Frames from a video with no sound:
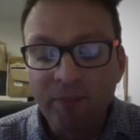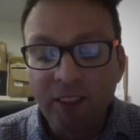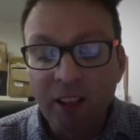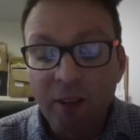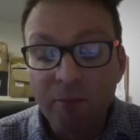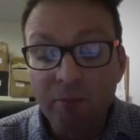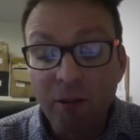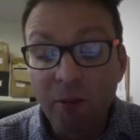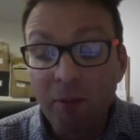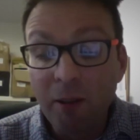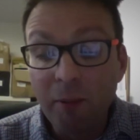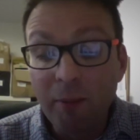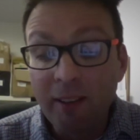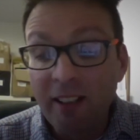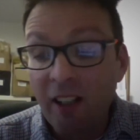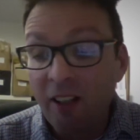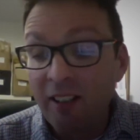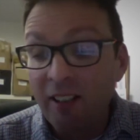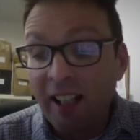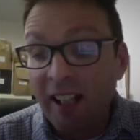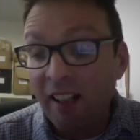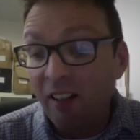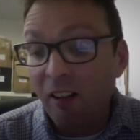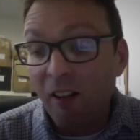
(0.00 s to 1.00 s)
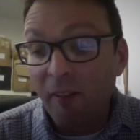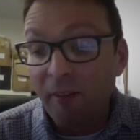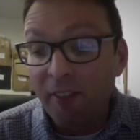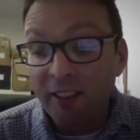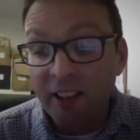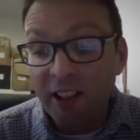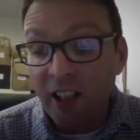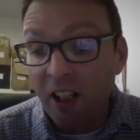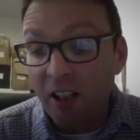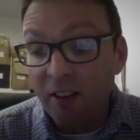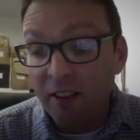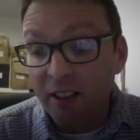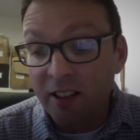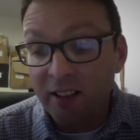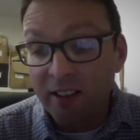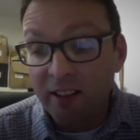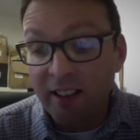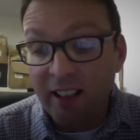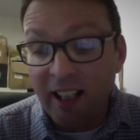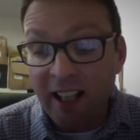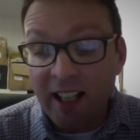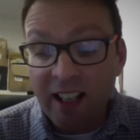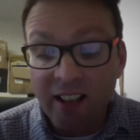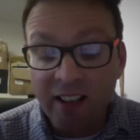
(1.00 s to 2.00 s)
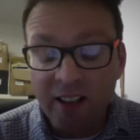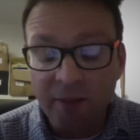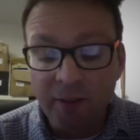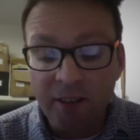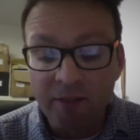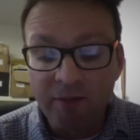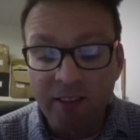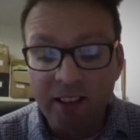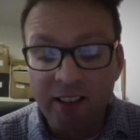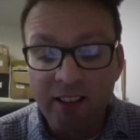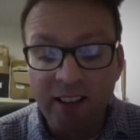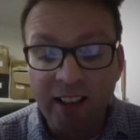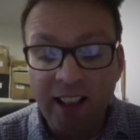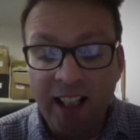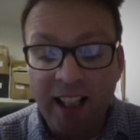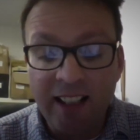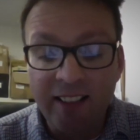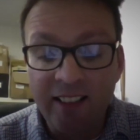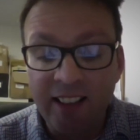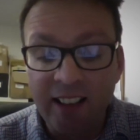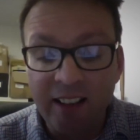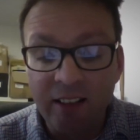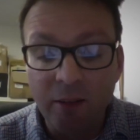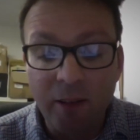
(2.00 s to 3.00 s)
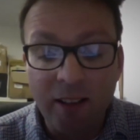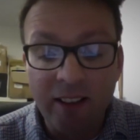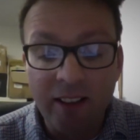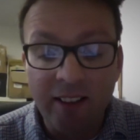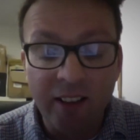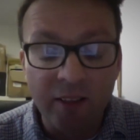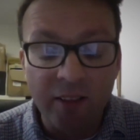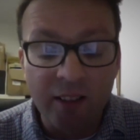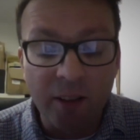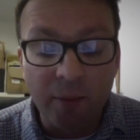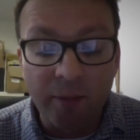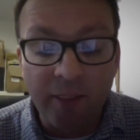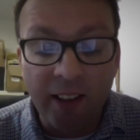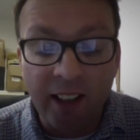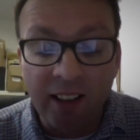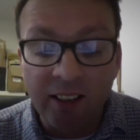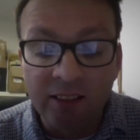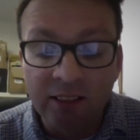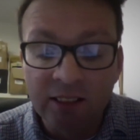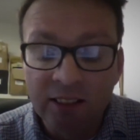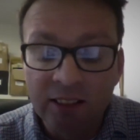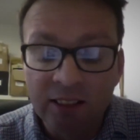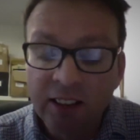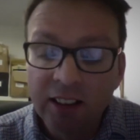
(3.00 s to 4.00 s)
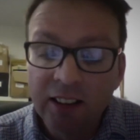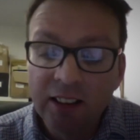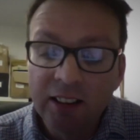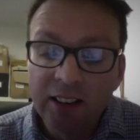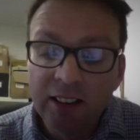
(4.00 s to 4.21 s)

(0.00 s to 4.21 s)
probably we don't get half the jokes today because it was written in 1820 or something. Yeah.